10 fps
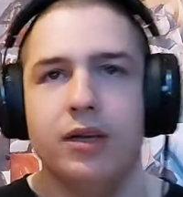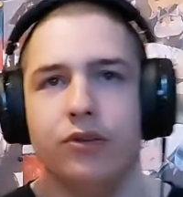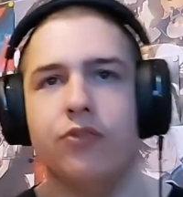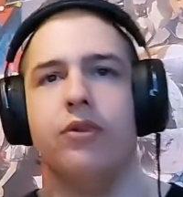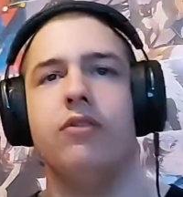
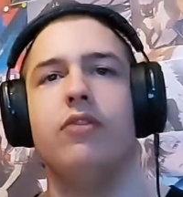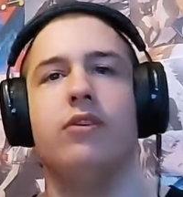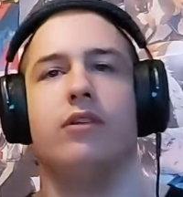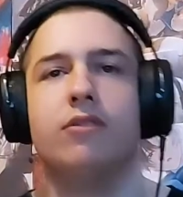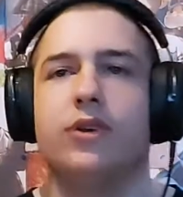you're so
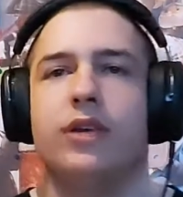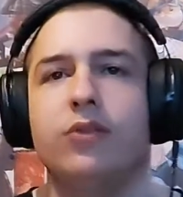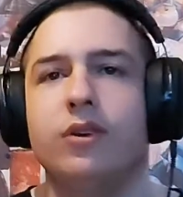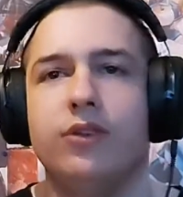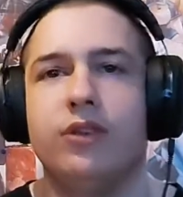intelligent, you can
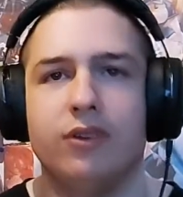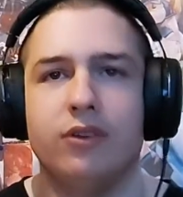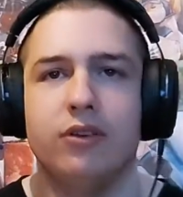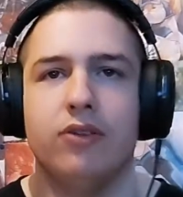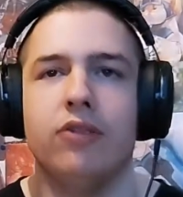do anything
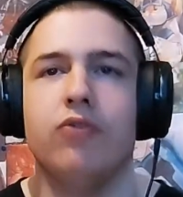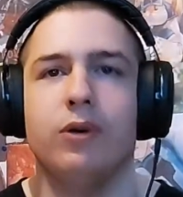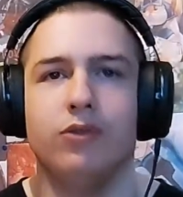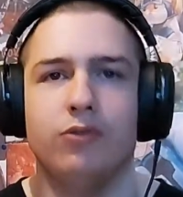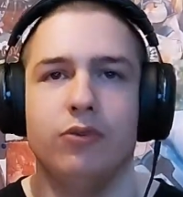that you set your
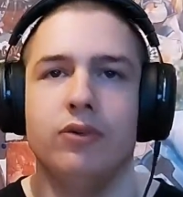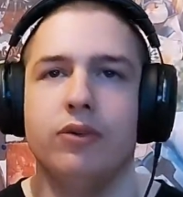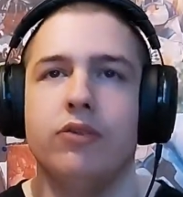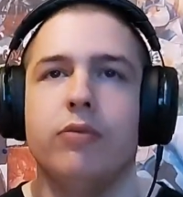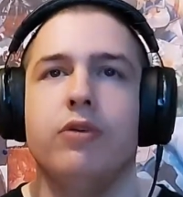mind to,
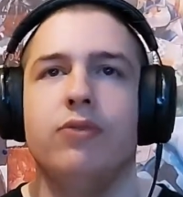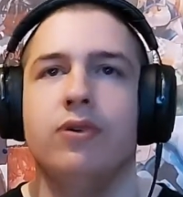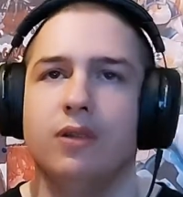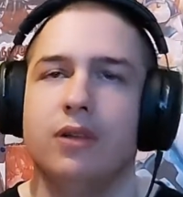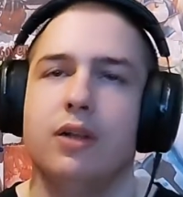you're so
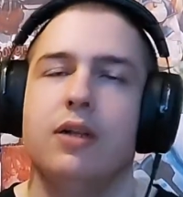beautiful.